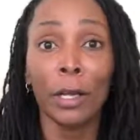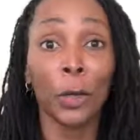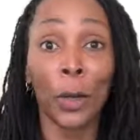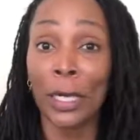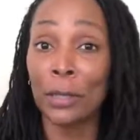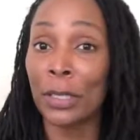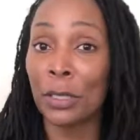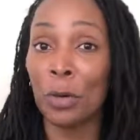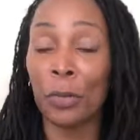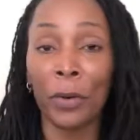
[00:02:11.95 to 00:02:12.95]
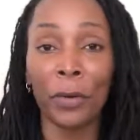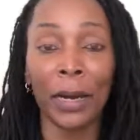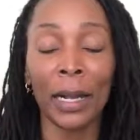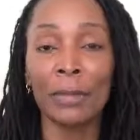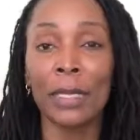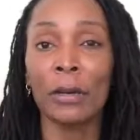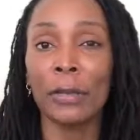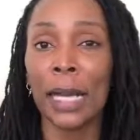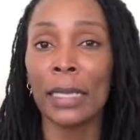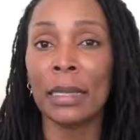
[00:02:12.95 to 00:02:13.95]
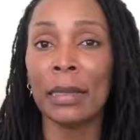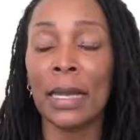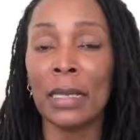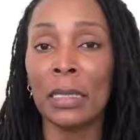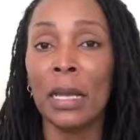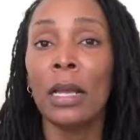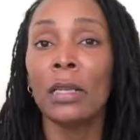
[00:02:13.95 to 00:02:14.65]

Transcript: graduate school programs and those kinds of things.